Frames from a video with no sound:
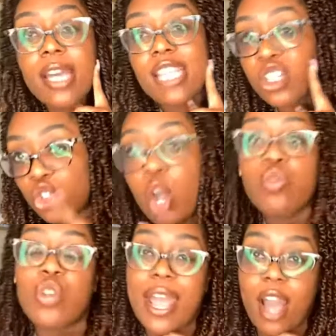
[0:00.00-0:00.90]
Because I
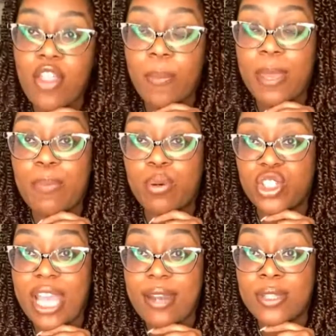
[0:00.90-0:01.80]
don't drag other people's
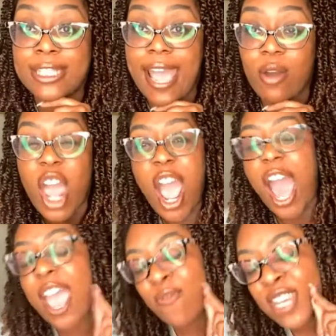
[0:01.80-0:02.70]
channels down.
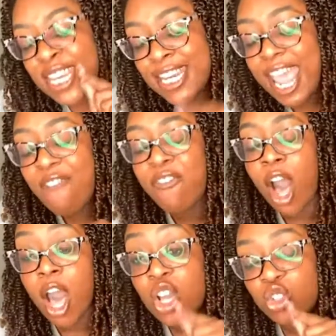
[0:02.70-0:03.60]
I've
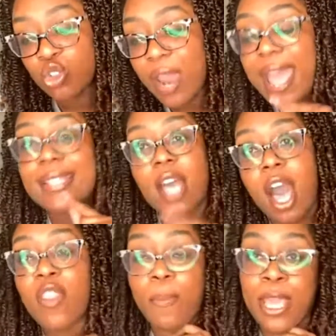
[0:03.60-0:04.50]
never dragged
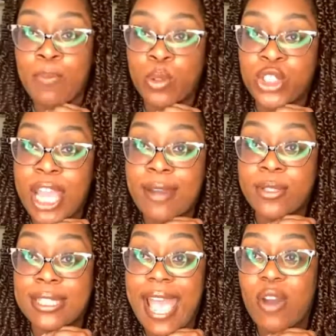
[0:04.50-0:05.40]
other people's
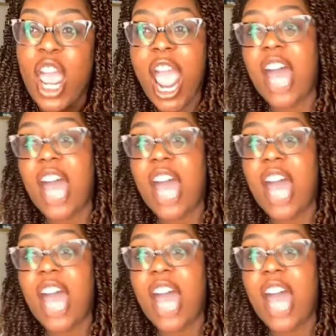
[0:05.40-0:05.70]
channels down.